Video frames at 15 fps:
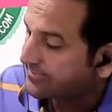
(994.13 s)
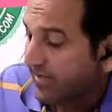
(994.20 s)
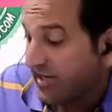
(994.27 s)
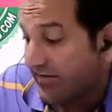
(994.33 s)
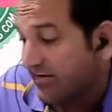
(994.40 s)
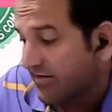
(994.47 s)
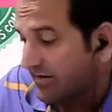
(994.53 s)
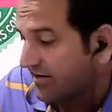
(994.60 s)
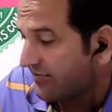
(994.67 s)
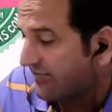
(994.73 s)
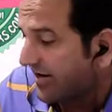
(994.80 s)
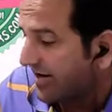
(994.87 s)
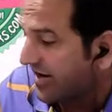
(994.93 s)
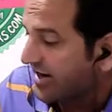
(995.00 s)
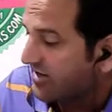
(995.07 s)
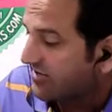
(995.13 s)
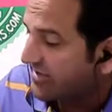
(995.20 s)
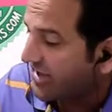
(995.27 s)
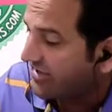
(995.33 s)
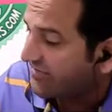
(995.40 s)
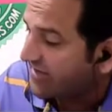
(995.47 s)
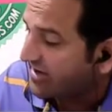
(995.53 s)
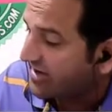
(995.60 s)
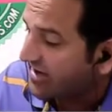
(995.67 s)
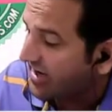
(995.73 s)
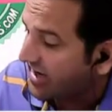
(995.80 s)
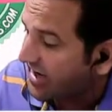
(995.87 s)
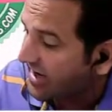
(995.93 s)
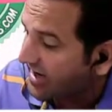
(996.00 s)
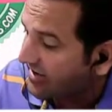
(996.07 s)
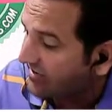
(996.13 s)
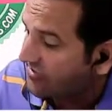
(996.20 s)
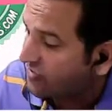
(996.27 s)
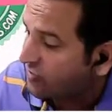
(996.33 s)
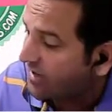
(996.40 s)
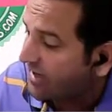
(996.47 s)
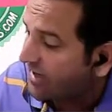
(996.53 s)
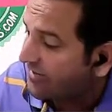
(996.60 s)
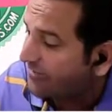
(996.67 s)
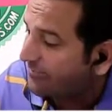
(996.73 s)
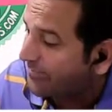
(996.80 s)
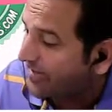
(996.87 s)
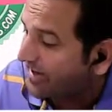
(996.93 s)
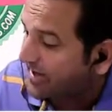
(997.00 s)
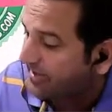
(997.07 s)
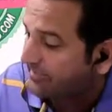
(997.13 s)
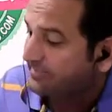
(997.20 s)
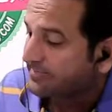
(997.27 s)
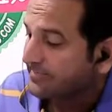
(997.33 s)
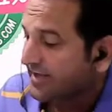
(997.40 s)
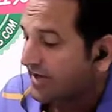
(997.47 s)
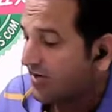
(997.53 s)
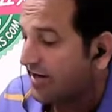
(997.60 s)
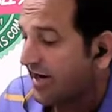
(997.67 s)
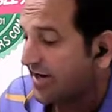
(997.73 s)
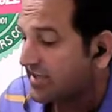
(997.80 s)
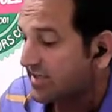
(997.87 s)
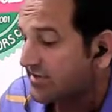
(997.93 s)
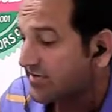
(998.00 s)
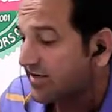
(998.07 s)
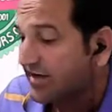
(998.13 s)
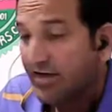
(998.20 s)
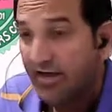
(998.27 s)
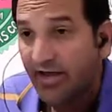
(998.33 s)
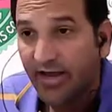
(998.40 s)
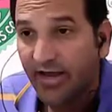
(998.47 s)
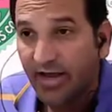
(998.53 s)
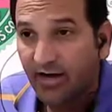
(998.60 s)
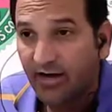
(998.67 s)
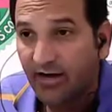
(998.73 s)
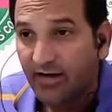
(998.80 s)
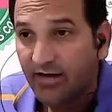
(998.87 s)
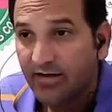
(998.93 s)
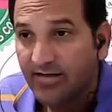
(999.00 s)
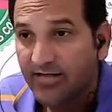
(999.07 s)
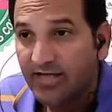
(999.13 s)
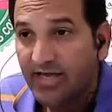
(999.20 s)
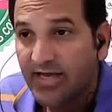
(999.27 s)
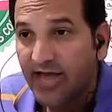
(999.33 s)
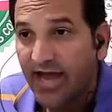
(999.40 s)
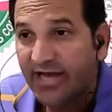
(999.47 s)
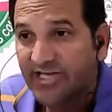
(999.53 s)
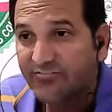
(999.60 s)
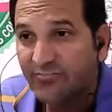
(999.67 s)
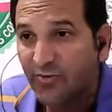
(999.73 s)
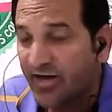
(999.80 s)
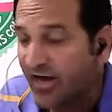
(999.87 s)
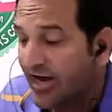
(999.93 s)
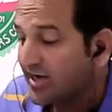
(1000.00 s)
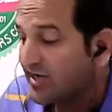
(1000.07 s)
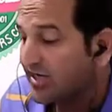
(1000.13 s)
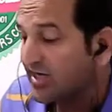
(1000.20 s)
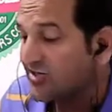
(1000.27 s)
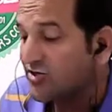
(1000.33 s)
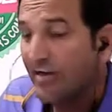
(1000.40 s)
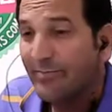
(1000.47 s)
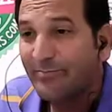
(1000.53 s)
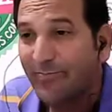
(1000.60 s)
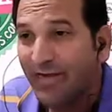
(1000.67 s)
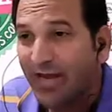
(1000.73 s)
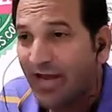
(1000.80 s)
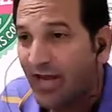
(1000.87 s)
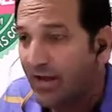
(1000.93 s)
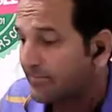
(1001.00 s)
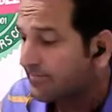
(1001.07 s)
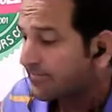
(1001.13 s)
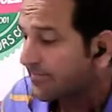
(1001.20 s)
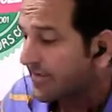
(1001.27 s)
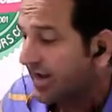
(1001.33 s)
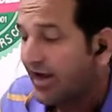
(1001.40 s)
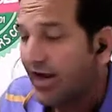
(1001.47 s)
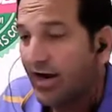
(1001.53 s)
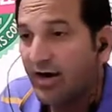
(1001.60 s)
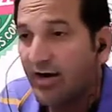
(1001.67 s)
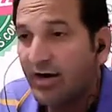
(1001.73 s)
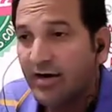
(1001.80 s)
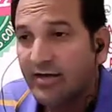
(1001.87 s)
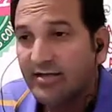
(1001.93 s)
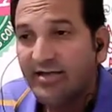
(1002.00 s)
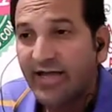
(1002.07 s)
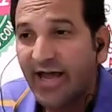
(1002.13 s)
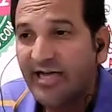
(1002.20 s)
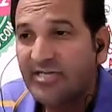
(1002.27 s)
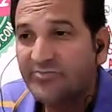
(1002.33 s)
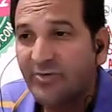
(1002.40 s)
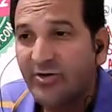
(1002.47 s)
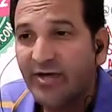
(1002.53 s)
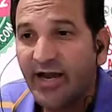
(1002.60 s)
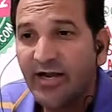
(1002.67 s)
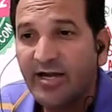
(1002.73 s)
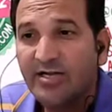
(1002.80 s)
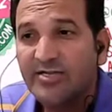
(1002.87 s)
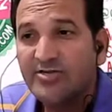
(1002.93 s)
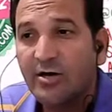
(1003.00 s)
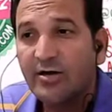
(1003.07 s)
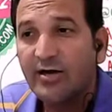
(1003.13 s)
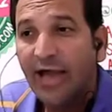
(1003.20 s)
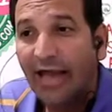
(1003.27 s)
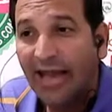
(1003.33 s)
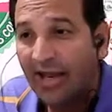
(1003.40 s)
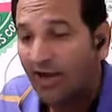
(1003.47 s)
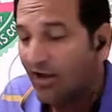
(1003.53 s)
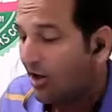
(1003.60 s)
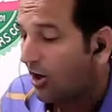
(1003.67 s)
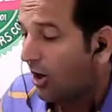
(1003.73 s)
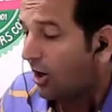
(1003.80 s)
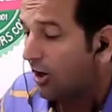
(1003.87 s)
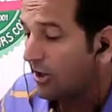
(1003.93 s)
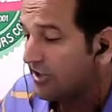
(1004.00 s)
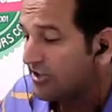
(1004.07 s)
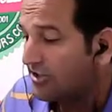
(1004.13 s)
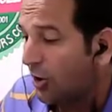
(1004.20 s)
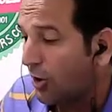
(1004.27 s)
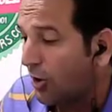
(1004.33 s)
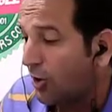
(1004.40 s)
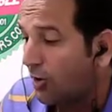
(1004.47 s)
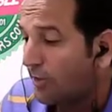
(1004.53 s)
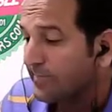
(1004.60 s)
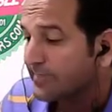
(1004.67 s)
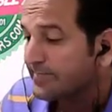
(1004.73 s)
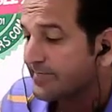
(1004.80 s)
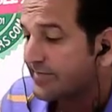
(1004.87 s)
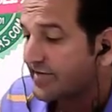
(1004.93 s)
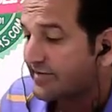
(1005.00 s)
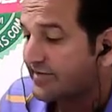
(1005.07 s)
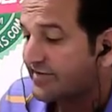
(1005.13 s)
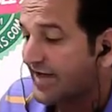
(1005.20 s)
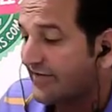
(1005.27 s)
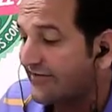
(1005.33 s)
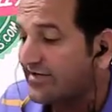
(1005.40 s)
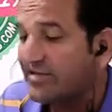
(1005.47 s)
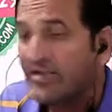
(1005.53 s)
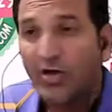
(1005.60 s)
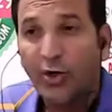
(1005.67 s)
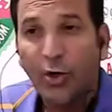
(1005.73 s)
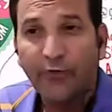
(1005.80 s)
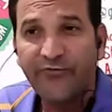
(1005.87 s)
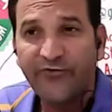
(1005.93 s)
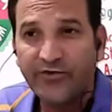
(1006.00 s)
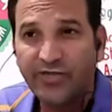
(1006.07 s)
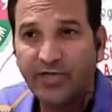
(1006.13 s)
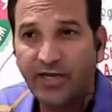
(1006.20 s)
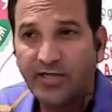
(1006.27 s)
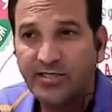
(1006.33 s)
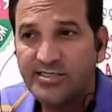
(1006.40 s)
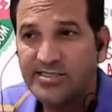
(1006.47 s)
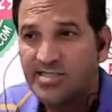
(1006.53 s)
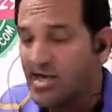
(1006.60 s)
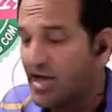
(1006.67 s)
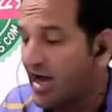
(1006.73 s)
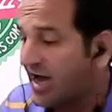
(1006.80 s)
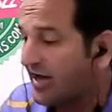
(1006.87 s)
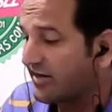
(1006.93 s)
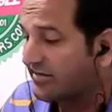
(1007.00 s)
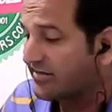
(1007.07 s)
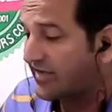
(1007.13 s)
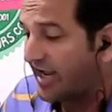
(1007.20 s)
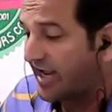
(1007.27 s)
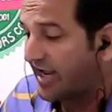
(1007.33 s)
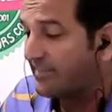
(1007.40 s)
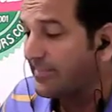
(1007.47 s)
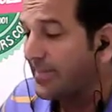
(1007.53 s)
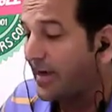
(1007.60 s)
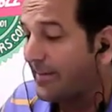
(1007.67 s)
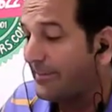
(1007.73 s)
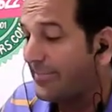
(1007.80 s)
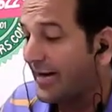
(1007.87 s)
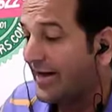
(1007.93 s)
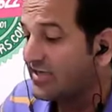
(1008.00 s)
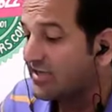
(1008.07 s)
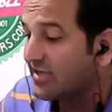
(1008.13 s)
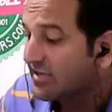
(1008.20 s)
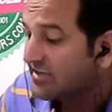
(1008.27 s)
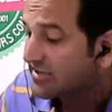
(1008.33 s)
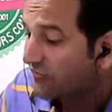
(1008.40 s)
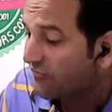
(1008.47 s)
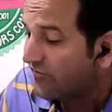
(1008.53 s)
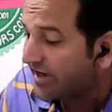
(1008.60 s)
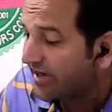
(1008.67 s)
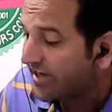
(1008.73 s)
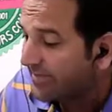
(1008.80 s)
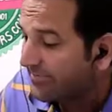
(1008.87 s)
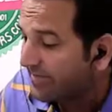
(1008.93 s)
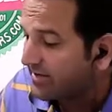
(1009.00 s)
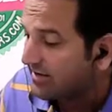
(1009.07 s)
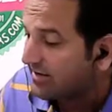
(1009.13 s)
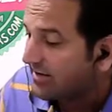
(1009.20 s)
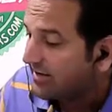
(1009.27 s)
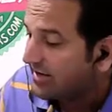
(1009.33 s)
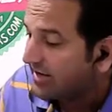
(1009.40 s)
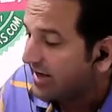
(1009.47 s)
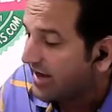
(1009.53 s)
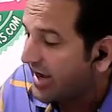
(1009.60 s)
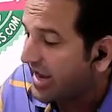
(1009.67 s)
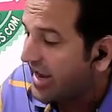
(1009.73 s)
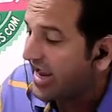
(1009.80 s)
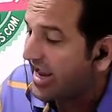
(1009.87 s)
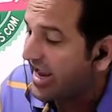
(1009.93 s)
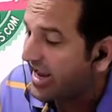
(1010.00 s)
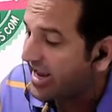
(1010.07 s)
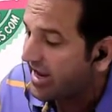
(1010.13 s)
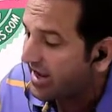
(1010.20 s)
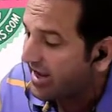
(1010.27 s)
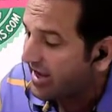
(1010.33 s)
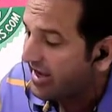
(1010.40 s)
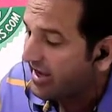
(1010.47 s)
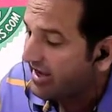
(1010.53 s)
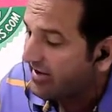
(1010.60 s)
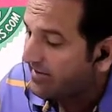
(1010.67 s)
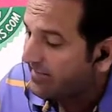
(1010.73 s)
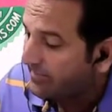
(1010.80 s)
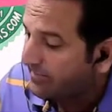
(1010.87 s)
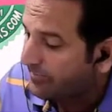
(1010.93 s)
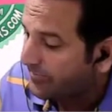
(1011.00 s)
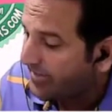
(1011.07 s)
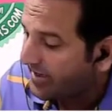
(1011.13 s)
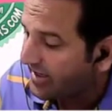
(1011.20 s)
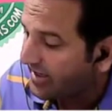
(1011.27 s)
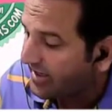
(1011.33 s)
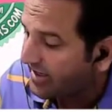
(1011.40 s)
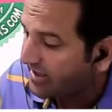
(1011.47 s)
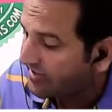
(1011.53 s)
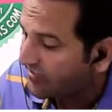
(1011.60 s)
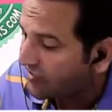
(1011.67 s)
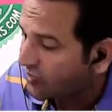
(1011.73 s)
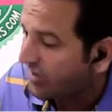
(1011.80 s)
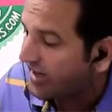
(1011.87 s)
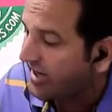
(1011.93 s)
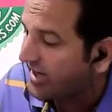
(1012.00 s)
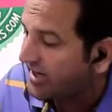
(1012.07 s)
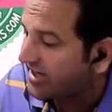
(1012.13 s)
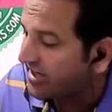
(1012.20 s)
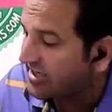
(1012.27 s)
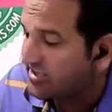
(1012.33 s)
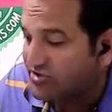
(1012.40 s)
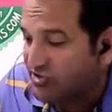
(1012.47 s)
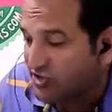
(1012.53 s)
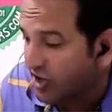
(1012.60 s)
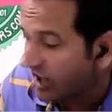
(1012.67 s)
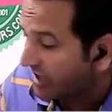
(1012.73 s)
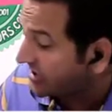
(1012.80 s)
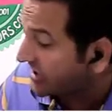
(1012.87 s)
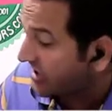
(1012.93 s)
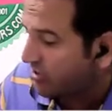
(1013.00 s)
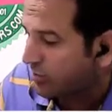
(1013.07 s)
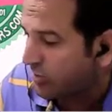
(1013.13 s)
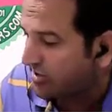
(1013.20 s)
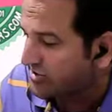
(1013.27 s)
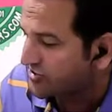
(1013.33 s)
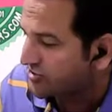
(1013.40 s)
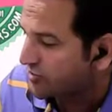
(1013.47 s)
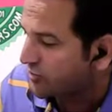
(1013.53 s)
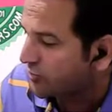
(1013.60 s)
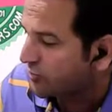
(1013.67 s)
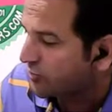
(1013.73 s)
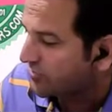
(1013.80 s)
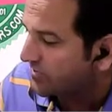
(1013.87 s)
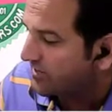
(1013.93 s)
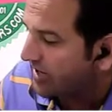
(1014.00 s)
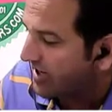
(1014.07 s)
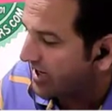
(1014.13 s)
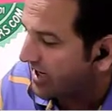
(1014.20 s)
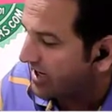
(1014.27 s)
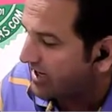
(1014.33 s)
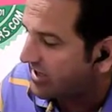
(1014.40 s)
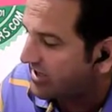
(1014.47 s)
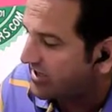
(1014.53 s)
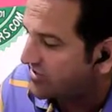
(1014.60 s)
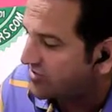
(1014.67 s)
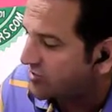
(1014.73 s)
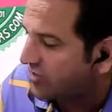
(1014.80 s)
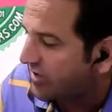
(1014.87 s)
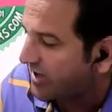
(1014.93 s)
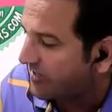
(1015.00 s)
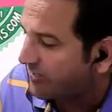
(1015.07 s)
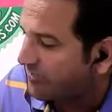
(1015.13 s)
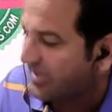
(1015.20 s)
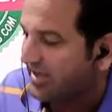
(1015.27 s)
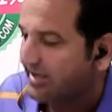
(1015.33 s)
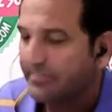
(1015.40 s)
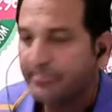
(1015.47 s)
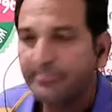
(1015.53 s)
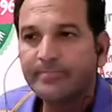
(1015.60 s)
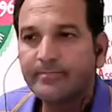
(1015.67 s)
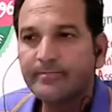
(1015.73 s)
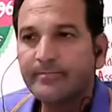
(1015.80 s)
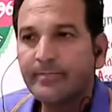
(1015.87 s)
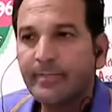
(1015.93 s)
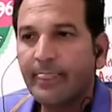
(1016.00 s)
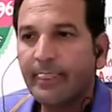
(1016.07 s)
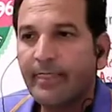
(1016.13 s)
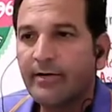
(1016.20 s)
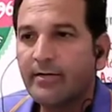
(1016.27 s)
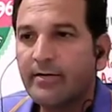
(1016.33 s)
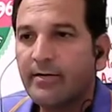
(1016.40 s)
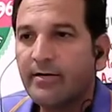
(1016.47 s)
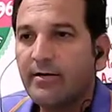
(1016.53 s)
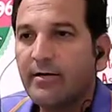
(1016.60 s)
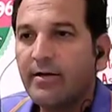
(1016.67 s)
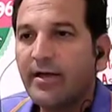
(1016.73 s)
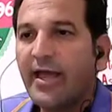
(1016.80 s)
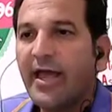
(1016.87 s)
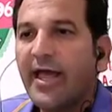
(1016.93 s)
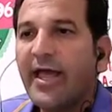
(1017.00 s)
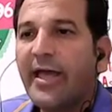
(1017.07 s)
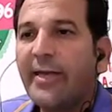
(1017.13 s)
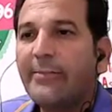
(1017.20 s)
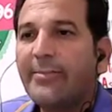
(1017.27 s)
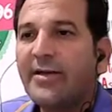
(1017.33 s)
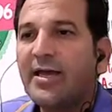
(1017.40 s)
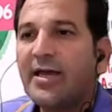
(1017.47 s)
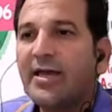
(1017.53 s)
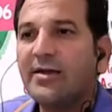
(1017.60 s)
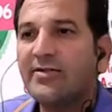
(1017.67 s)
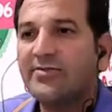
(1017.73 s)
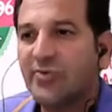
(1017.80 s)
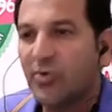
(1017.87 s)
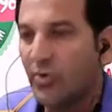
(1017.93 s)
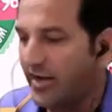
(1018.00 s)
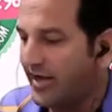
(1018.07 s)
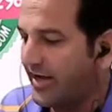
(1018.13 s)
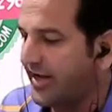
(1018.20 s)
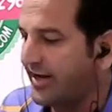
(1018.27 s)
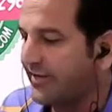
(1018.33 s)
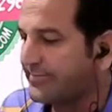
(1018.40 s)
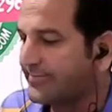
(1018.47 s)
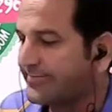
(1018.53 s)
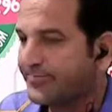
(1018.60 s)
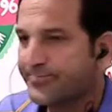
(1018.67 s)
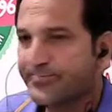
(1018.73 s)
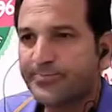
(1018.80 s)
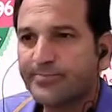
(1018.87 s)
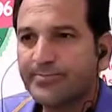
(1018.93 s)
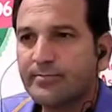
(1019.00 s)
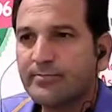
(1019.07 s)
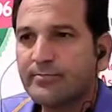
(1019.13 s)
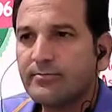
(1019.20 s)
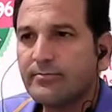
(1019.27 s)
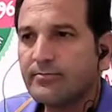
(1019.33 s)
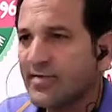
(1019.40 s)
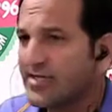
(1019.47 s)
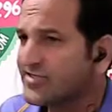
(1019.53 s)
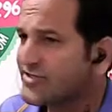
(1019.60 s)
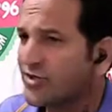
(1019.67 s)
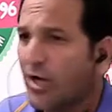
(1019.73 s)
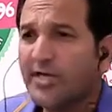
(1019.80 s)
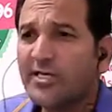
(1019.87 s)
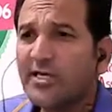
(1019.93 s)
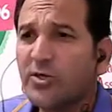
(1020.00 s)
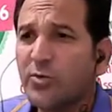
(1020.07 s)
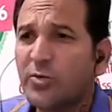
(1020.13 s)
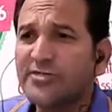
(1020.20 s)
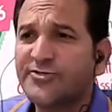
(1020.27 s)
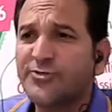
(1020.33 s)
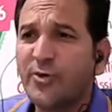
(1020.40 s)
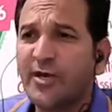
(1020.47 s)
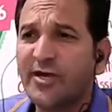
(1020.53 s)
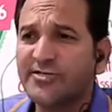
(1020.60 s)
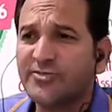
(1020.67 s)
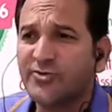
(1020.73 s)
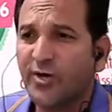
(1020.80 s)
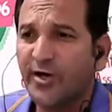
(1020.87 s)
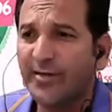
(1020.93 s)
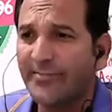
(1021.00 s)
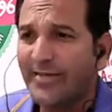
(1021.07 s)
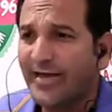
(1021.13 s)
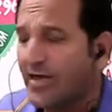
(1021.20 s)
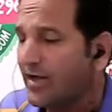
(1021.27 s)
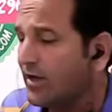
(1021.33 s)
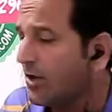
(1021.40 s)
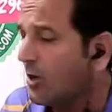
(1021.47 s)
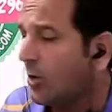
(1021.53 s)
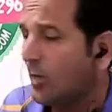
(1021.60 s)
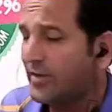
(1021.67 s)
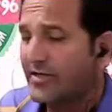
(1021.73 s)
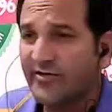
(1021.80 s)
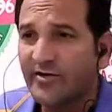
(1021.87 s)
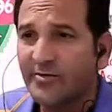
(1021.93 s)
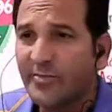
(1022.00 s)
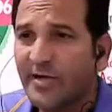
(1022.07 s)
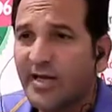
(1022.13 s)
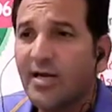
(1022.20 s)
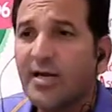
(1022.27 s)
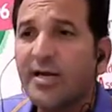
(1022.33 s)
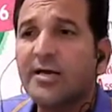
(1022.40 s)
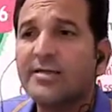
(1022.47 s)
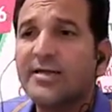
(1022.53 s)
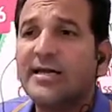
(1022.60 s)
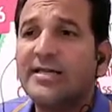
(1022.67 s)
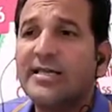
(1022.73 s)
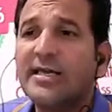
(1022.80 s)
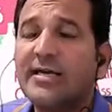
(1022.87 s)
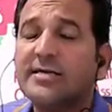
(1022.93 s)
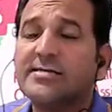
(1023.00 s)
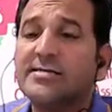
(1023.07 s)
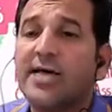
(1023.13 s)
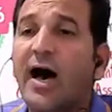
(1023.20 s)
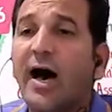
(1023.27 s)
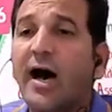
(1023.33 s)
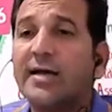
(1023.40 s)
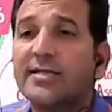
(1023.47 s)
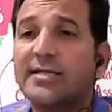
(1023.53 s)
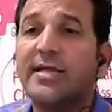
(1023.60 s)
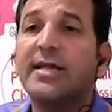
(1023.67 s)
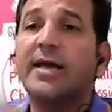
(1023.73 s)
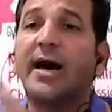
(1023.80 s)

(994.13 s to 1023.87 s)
even if I write 7a square b, look at this. Here the exponent is on b, here the exponent is on a. Although 7, the coefficients are same, but the variable a b square is not equals to a square b. A b square is not equals to a square b. What does it mean? That these are the